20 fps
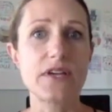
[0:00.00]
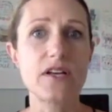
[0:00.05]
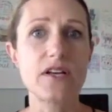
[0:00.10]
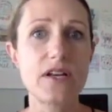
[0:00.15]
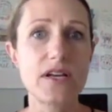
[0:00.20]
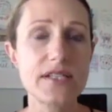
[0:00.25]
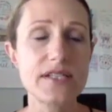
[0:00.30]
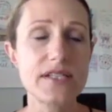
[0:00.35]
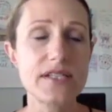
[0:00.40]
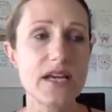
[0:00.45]
A
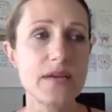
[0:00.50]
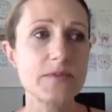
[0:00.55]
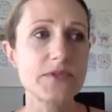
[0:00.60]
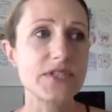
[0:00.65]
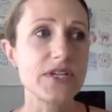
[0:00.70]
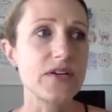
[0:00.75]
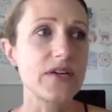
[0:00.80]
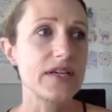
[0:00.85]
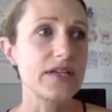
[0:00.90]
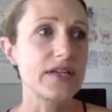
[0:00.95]
lot of times
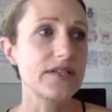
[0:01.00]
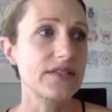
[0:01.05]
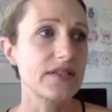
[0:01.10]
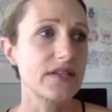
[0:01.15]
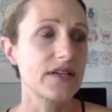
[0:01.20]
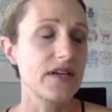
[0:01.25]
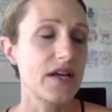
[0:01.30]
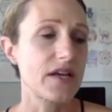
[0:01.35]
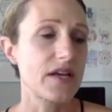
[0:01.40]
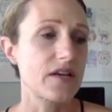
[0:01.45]
there is
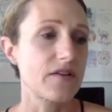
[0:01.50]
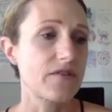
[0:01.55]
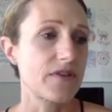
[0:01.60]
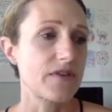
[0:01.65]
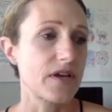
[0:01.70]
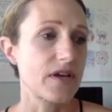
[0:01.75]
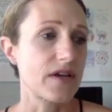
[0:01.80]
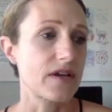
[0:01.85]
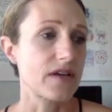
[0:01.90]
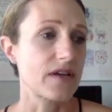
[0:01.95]
kind of
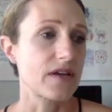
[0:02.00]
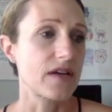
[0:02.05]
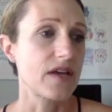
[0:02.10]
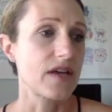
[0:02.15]
a